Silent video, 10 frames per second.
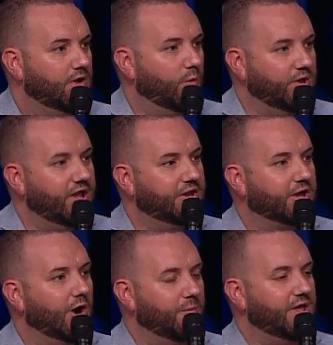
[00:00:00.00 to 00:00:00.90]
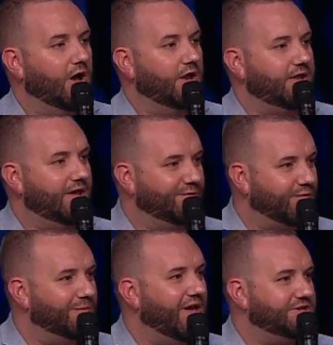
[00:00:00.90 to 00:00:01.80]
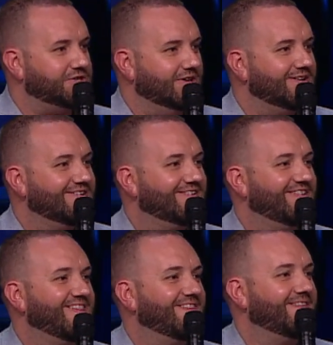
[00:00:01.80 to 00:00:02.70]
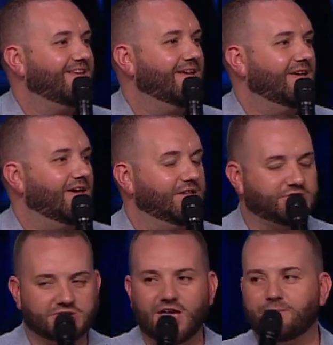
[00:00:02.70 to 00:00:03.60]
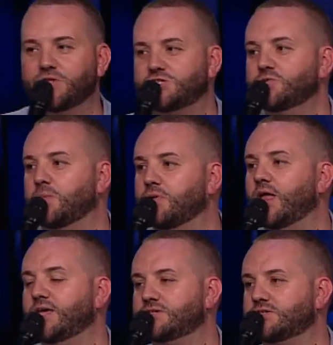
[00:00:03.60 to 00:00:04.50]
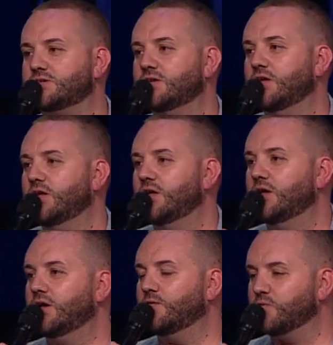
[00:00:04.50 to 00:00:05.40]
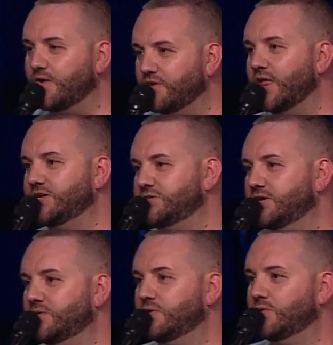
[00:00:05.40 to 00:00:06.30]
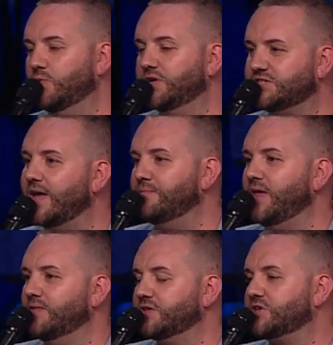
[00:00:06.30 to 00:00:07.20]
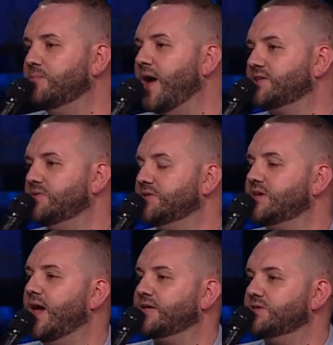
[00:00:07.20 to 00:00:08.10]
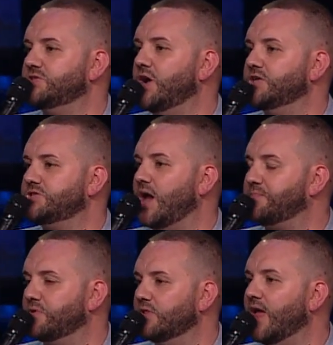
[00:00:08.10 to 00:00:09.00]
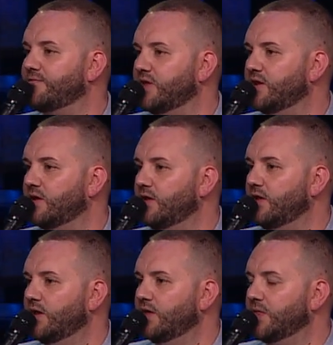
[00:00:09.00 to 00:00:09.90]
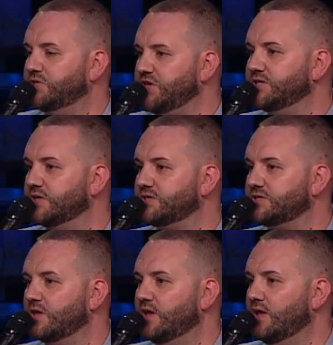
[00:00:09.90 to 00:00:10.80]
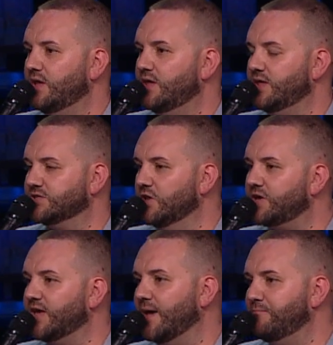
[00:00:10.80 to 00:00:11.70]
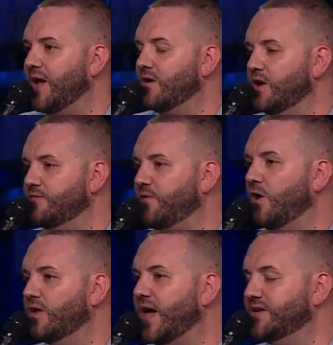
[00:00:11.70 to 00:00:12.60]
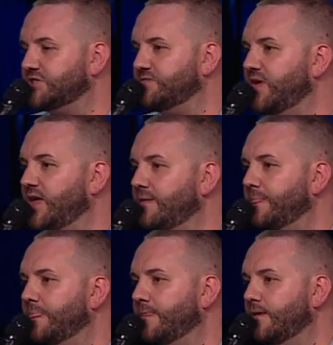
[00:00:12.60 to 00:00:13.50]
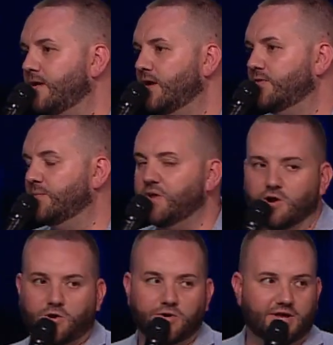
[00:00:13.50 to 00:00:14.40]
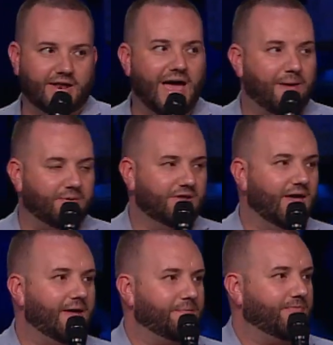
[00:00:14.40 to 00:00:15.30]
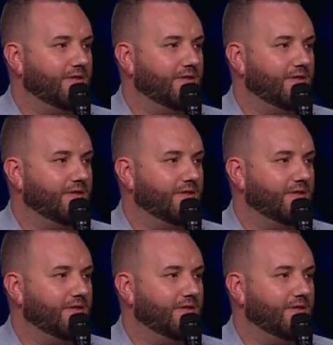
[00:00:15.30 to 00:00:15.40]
We need to go beyond information and step into a place of revelation. What does that mean? Let's go back to the text in John chapter 11. That Jesus is looking at Mary, falling at his feet. The miracle didn't happen yet.